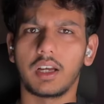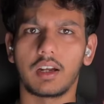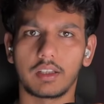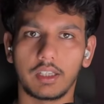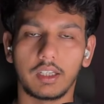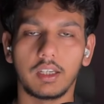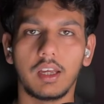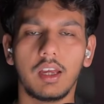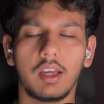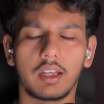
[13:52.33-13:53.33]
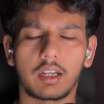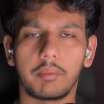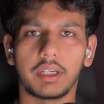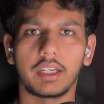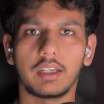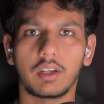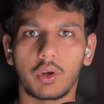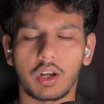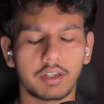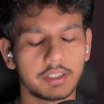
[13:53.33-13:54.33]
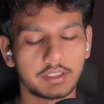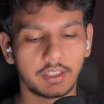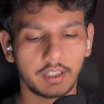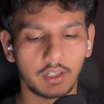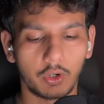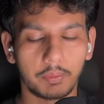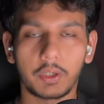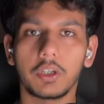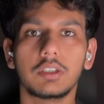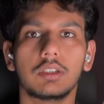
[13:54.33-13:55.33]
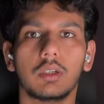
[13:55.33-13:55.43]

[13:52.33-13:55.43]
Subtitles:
Are they coming in or are they sitting out? Because